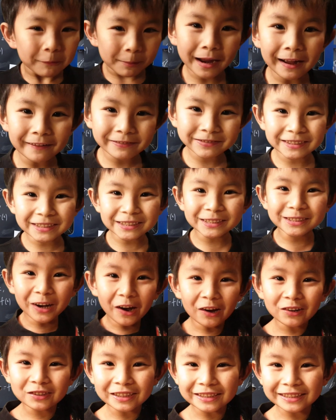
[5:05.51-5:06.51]
We have to go
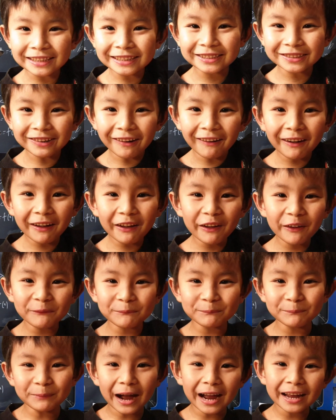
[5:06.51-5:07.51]
to the store
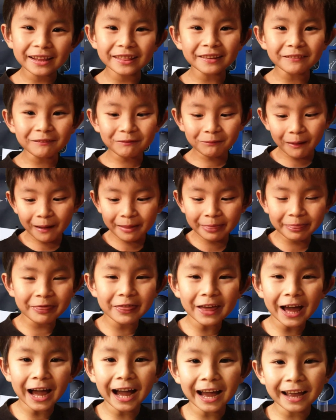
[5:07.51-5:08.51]
and buy the ones
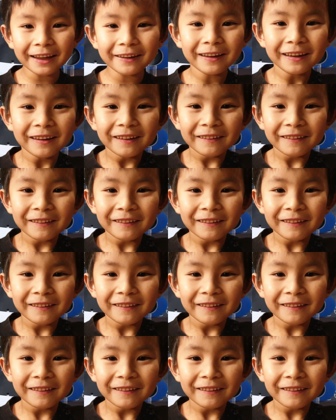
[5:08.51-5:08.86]
that I